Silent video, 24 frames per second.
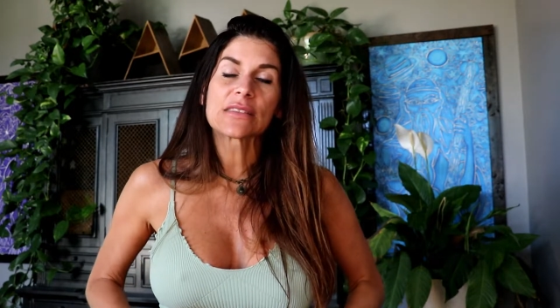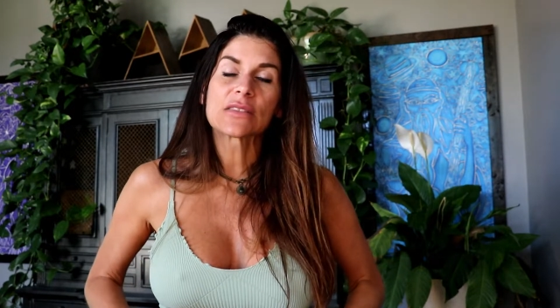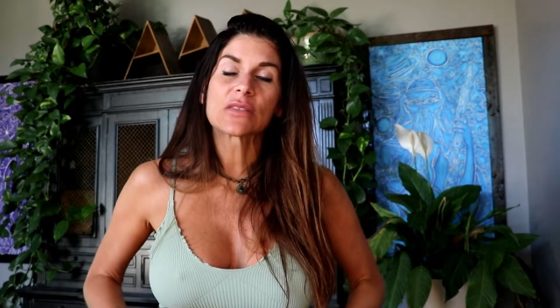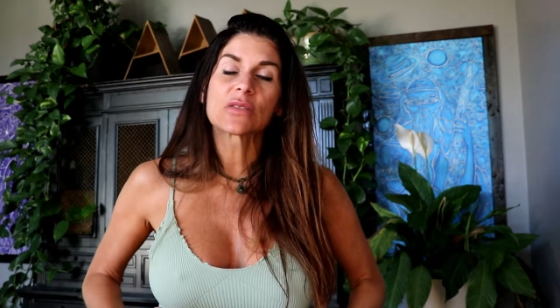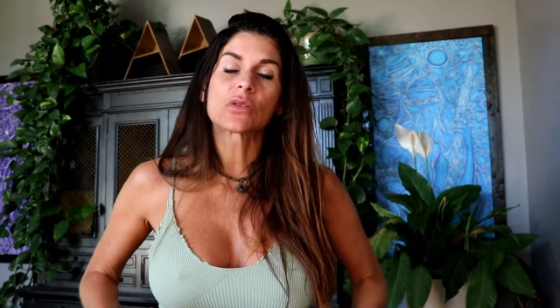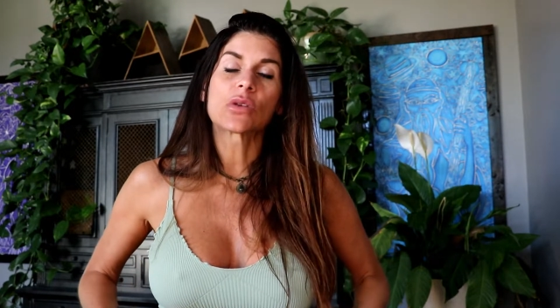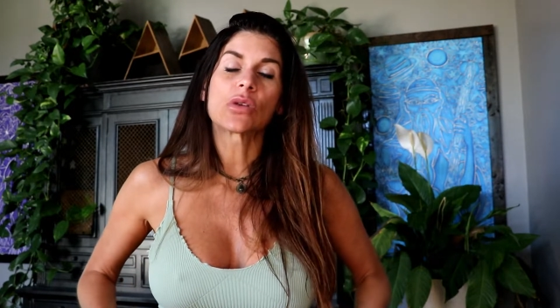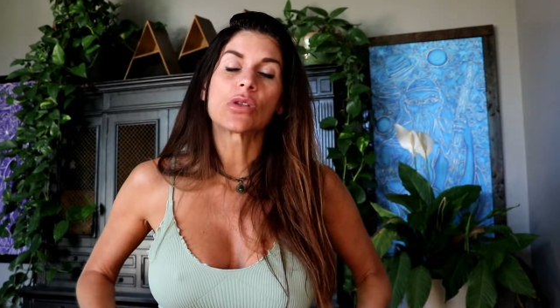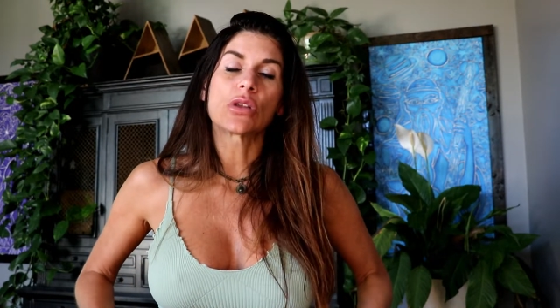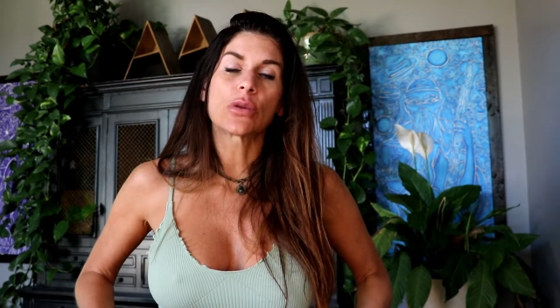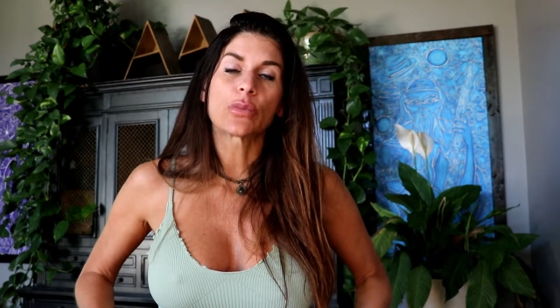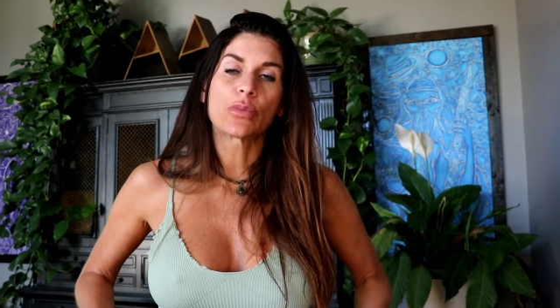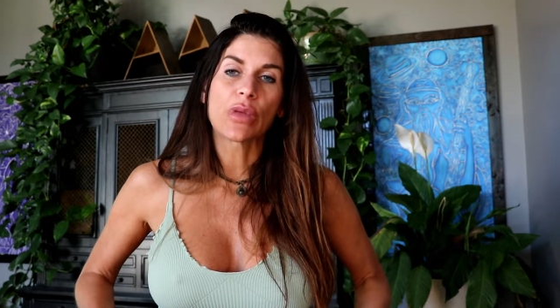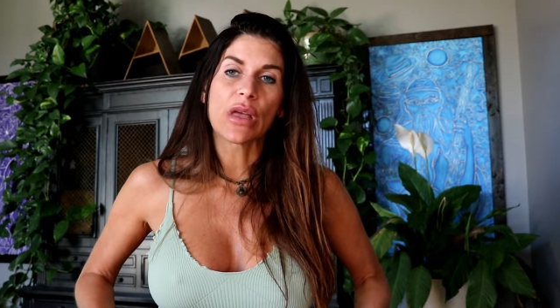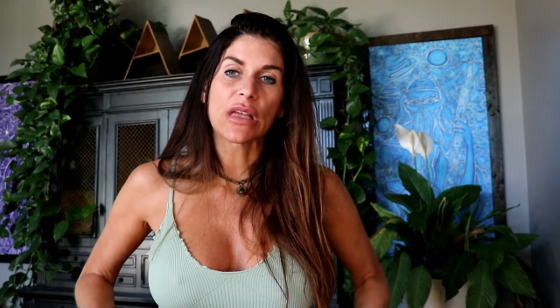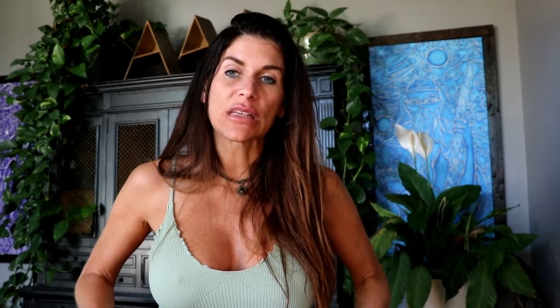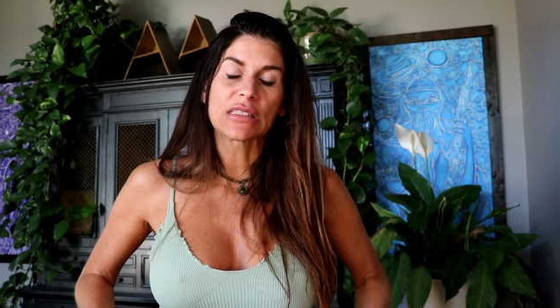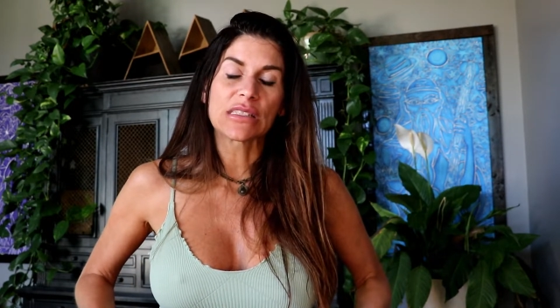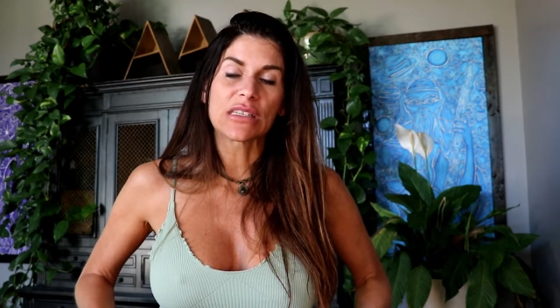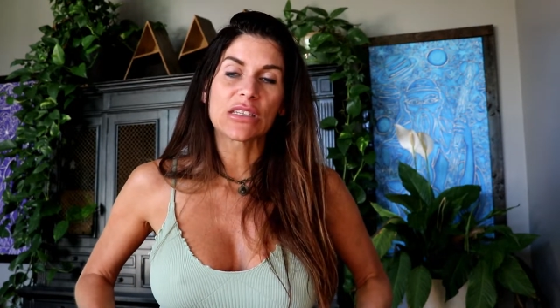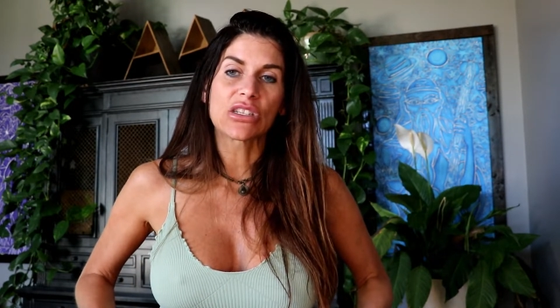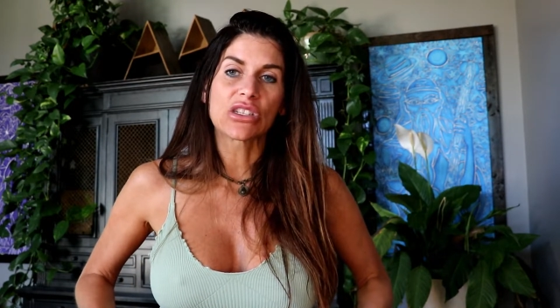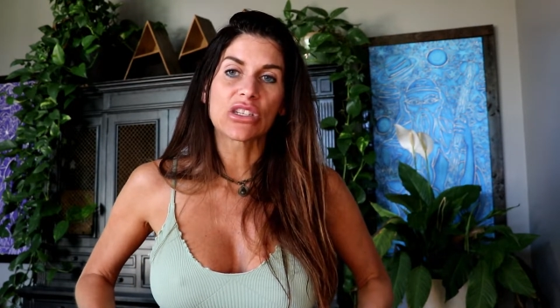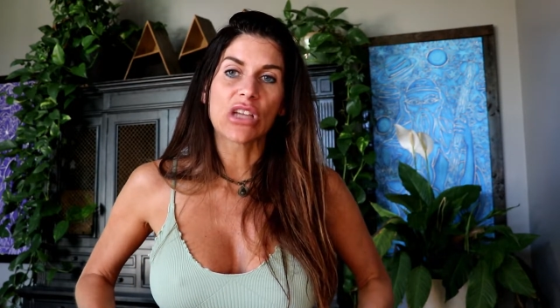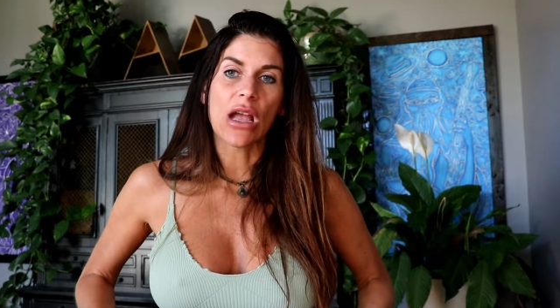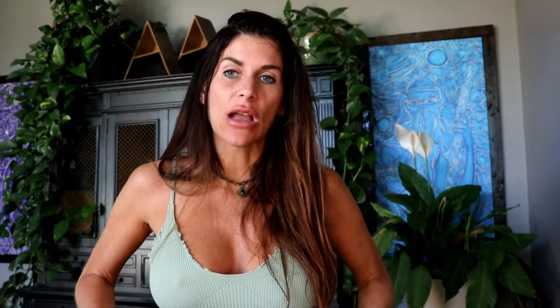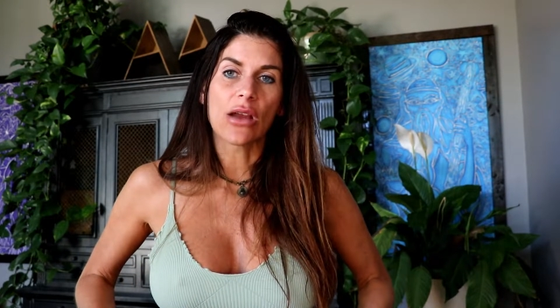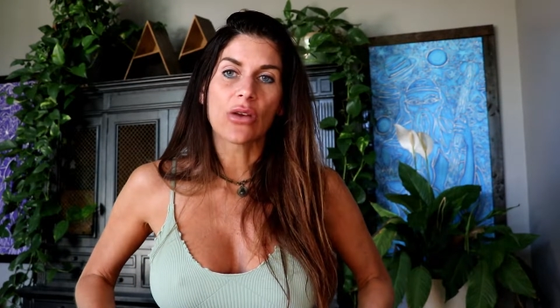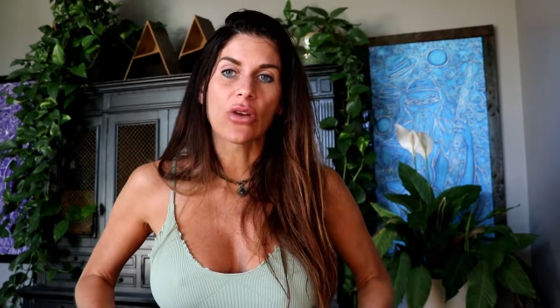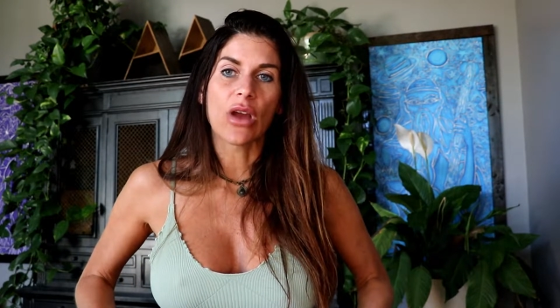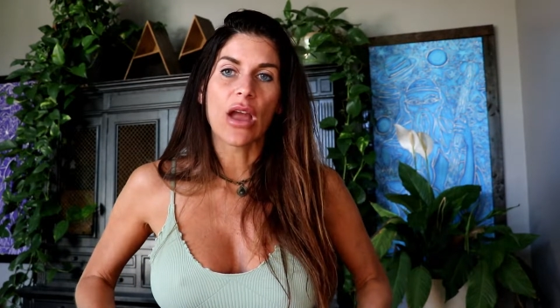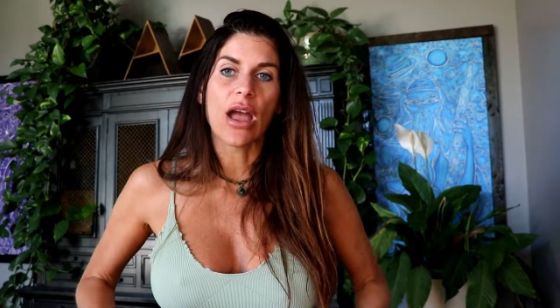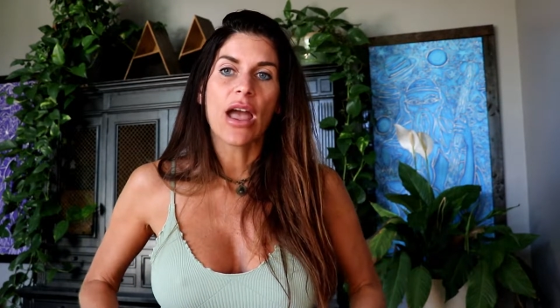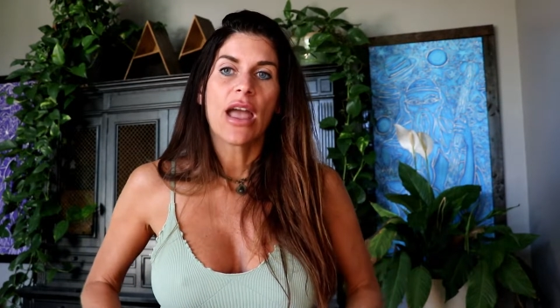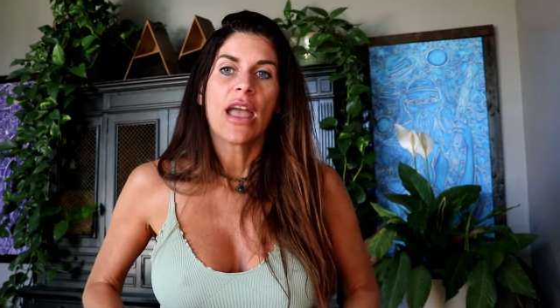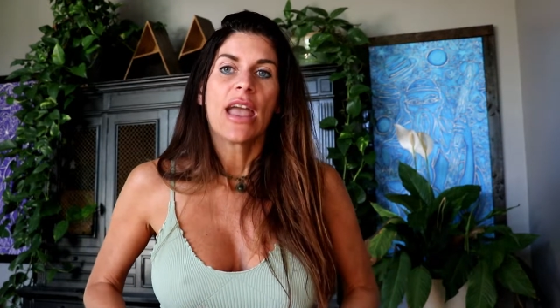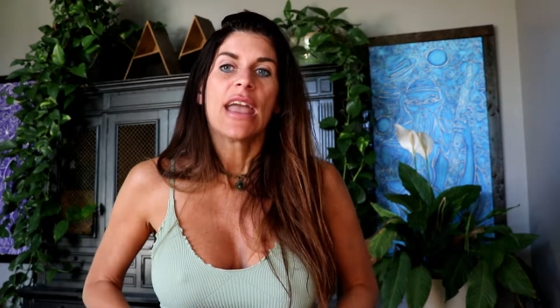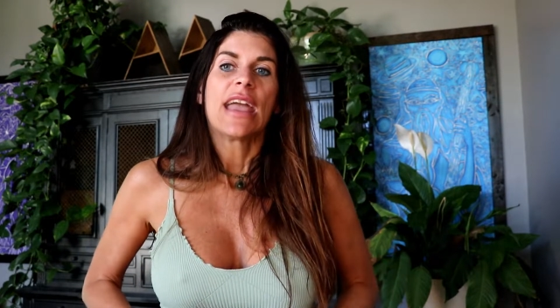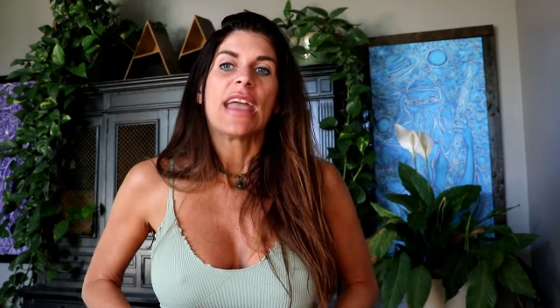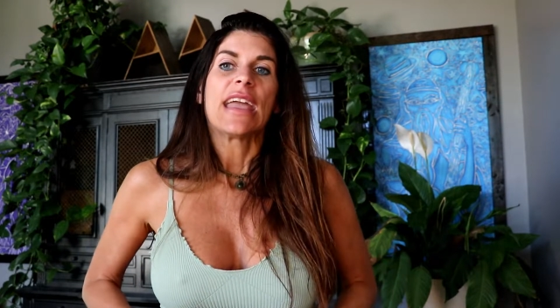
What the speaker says: the solar plexus chakra,